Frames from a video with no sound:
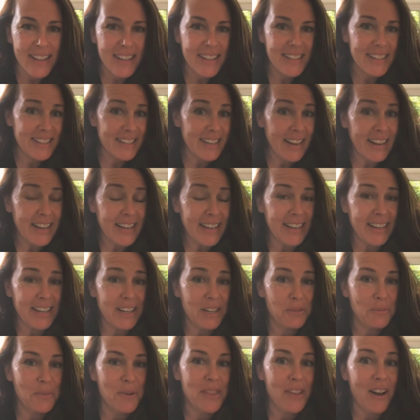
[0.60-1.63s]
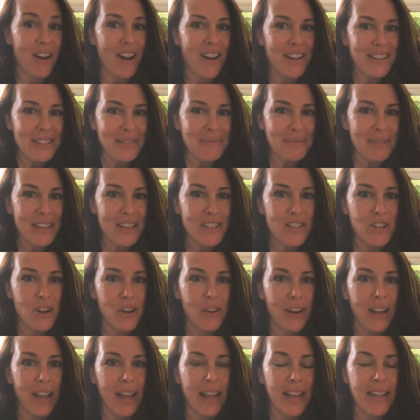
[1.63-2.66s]
Dana here with Awesome Kids
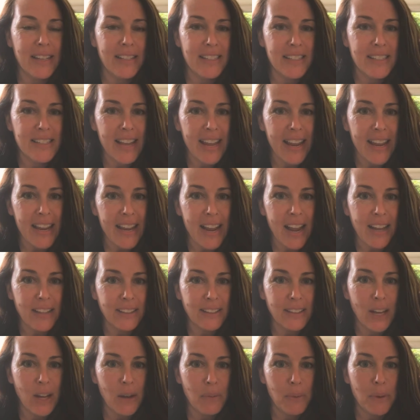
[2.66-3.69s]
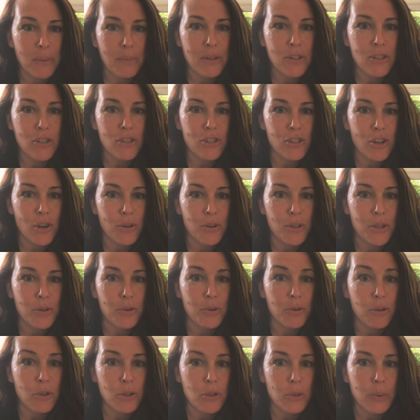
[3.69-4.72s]
Yoga, and today I thought we would show you
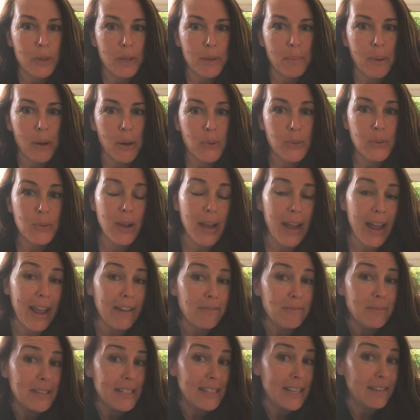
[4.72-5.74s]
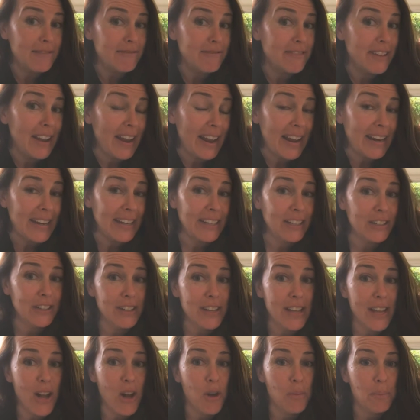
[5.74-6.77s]
tree pose. So I have my son Van here to
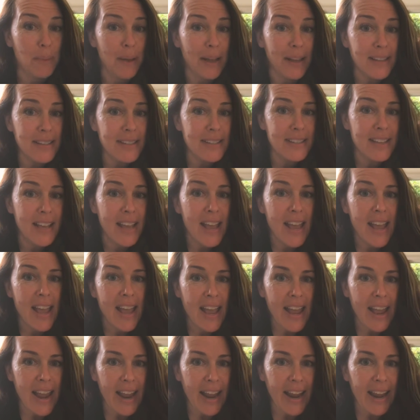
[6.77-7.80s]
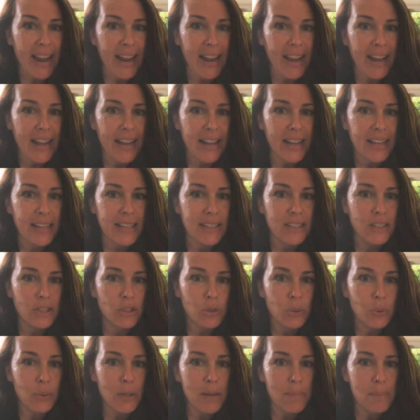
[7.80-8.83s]
help us, and
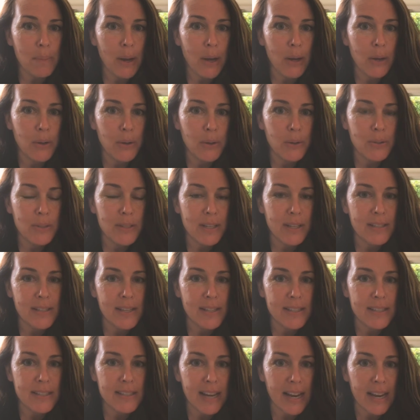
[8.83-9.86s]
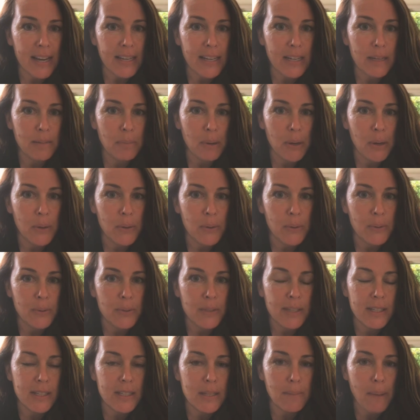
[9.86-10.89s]
tree pose is a standing pose.
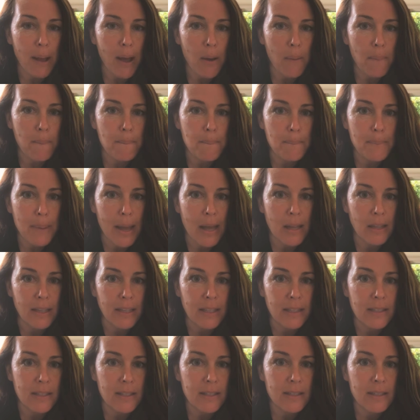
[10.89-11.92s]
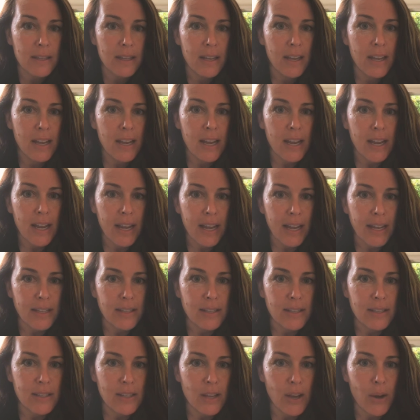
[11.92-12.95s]
It's about balance. And
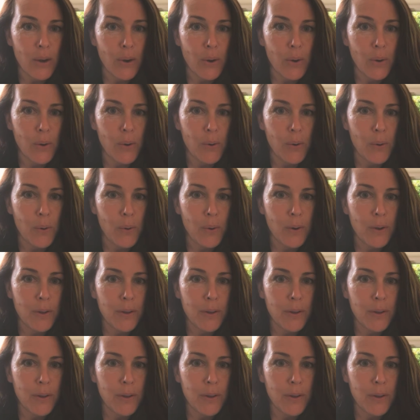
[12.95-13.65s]
so